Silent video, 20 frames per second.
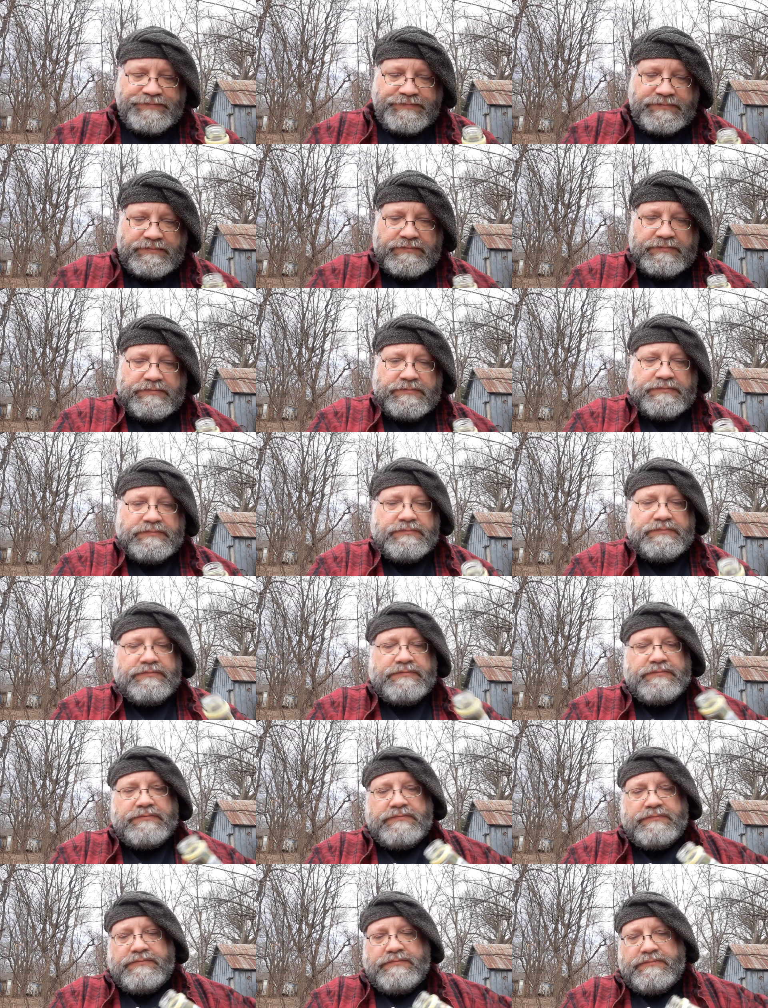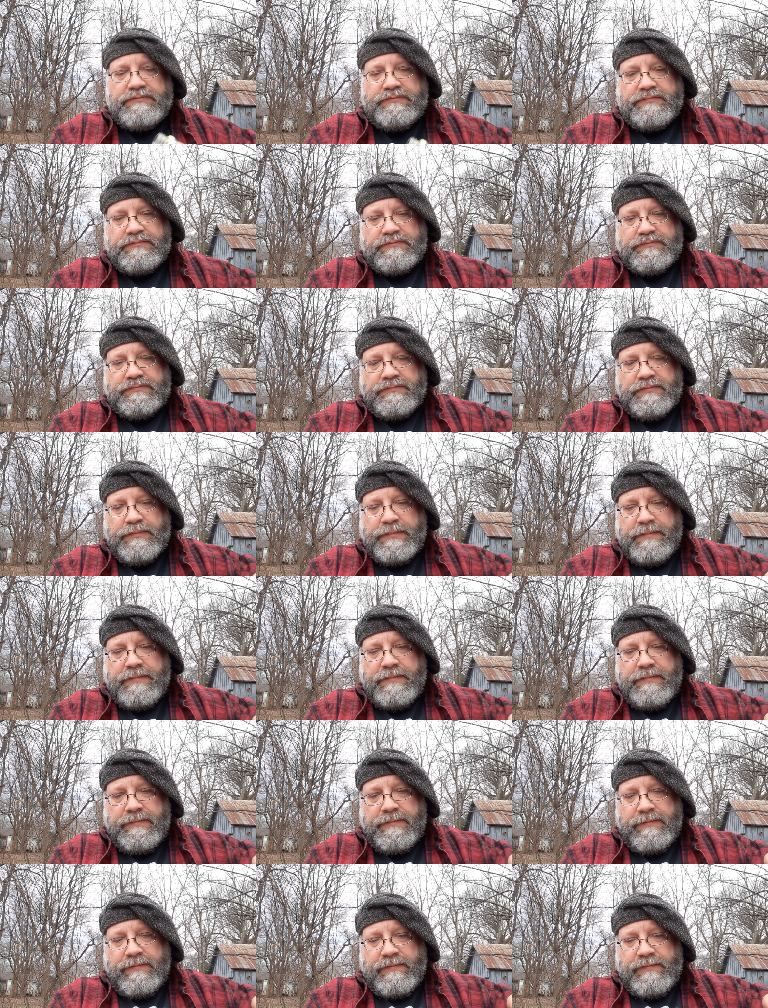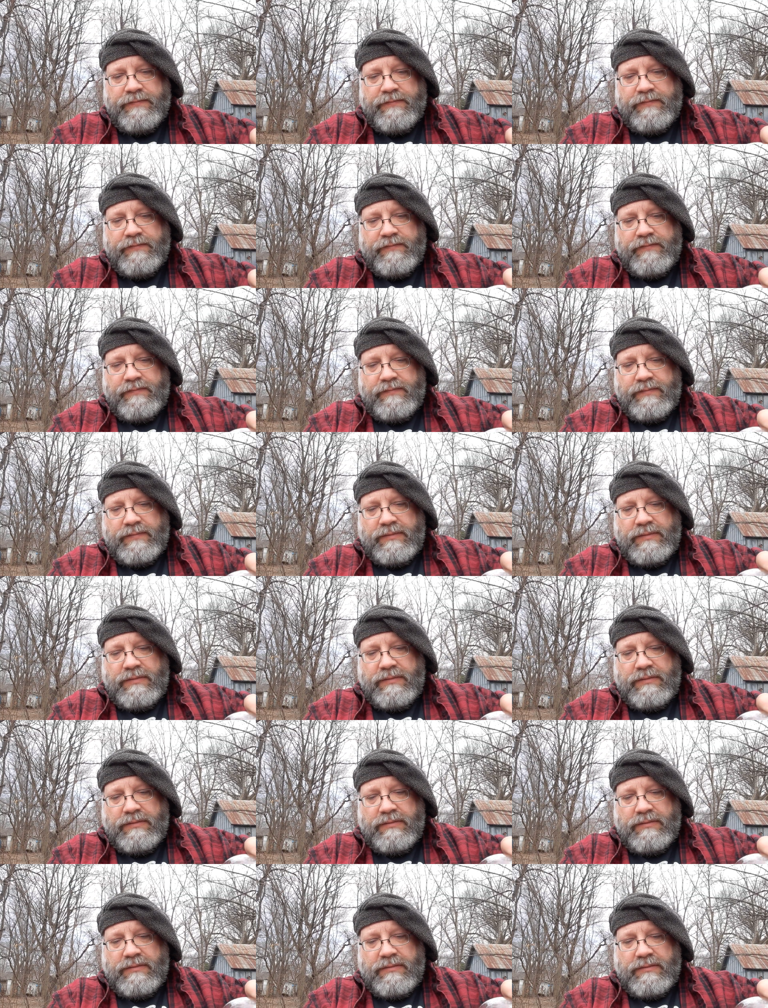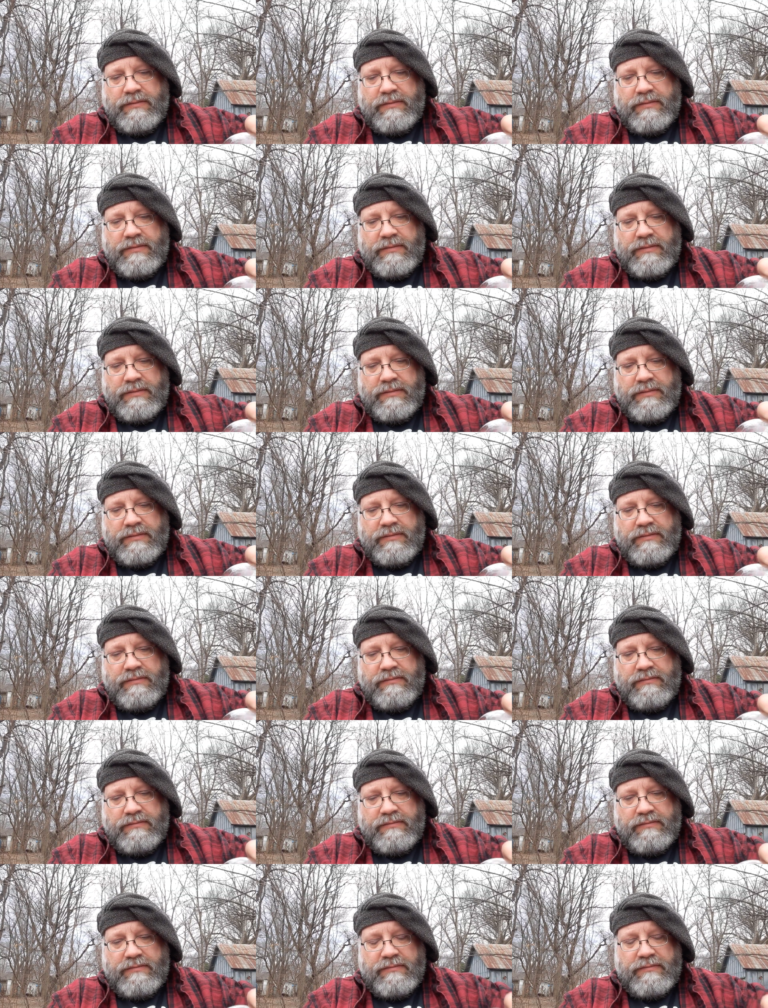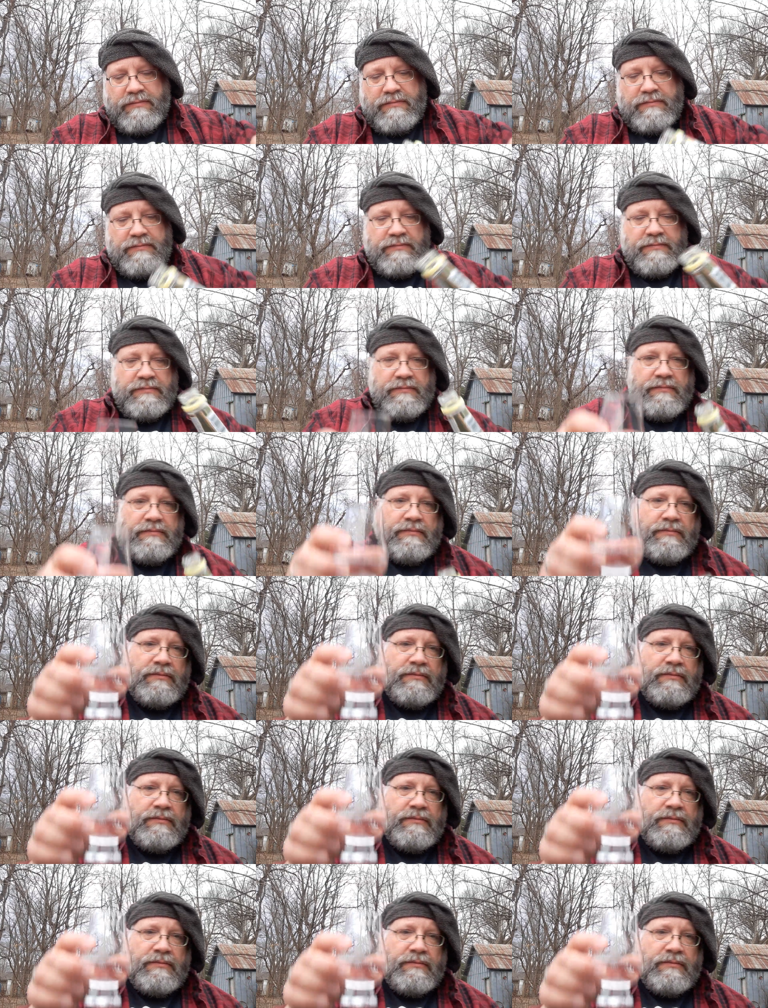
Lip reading: (silence)